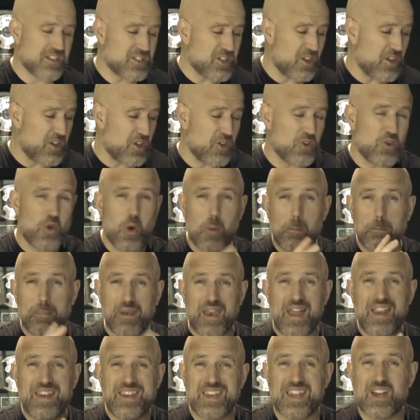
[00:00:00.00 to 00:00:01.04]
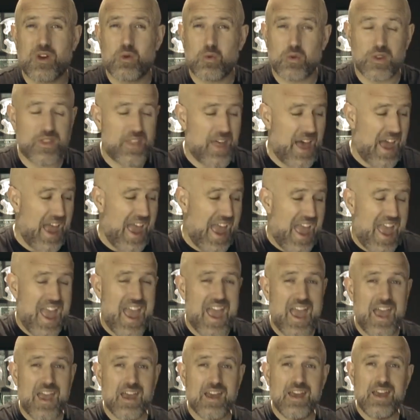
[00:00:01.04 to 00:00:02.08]
so that you're not blending all of that
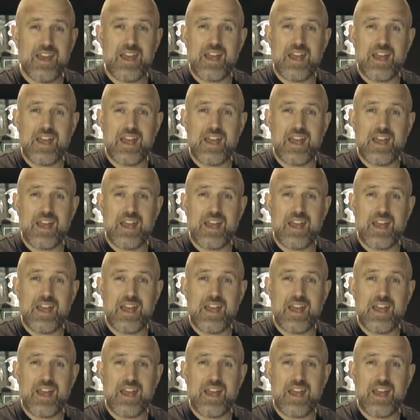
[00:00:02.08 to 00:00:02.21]
air